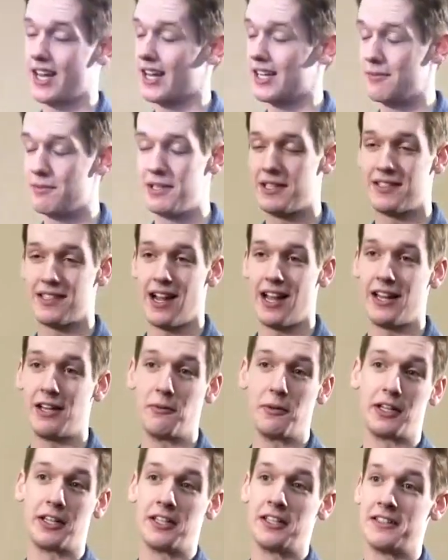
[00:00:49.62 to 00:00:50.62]
had to be silent.
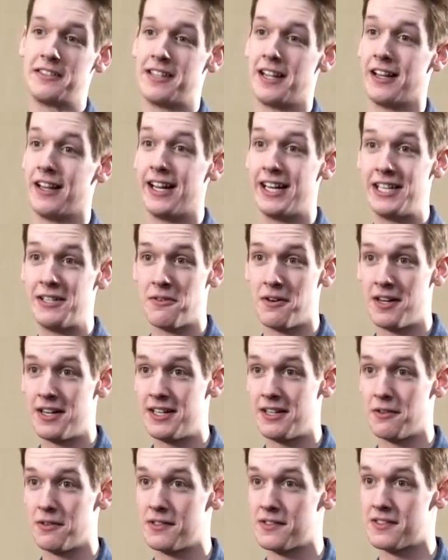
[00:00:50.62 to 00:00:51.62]
We couldn't tell anyone.
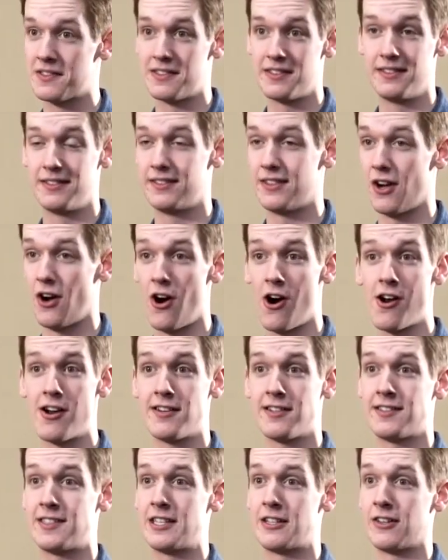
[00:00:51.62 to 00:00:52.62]
It was the
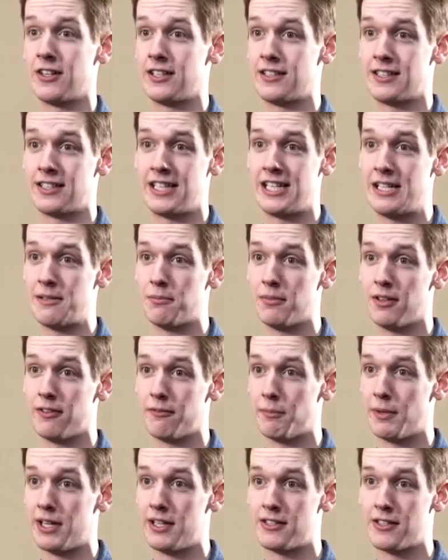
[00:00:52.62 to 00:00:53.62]
hardest secret to keep of
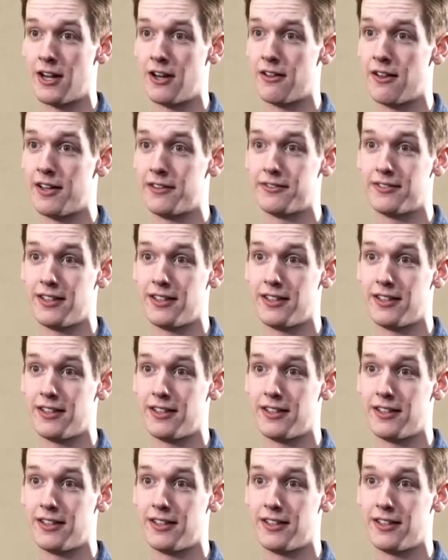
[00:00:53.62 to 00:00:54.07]
my entire life.